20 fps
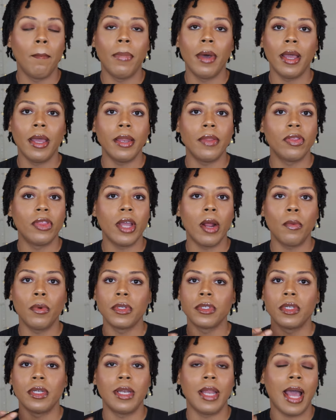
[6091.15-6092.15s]
but there
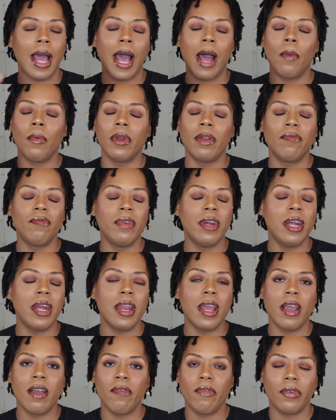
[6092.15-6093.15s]
was I would have
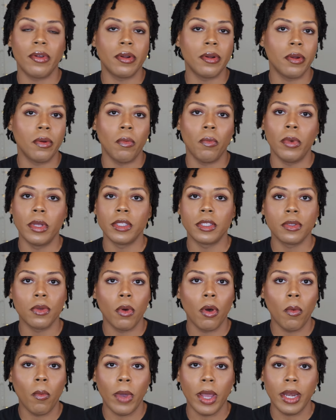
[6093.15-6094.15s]
never went
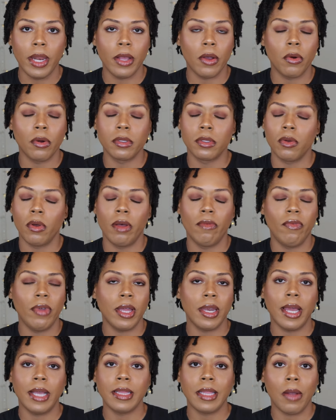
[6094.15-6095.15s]
to a wedding or to an
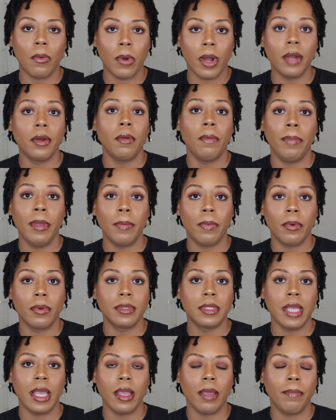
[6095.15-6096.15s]
event like that where I knew people
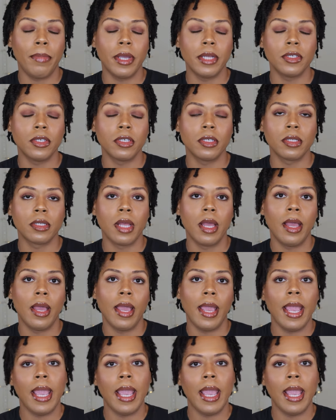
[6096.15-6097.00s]
were taking pictures